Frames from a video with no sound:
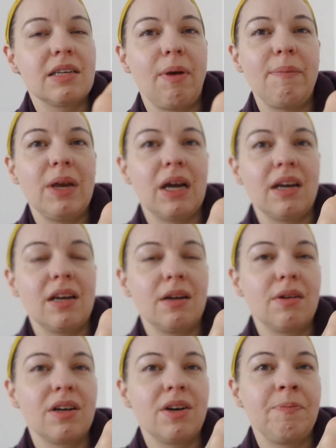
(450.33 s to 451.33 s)
Maybe I
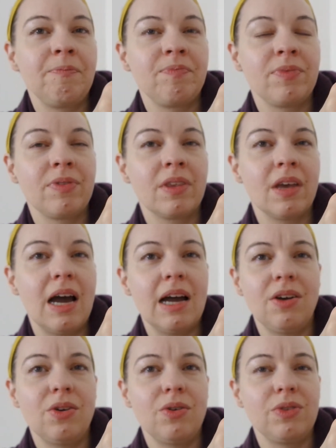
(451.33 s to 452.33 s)
can, I
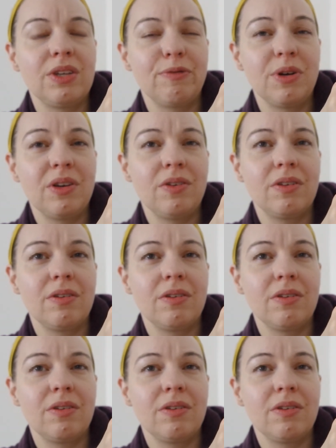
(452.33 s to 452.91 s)
don't know, different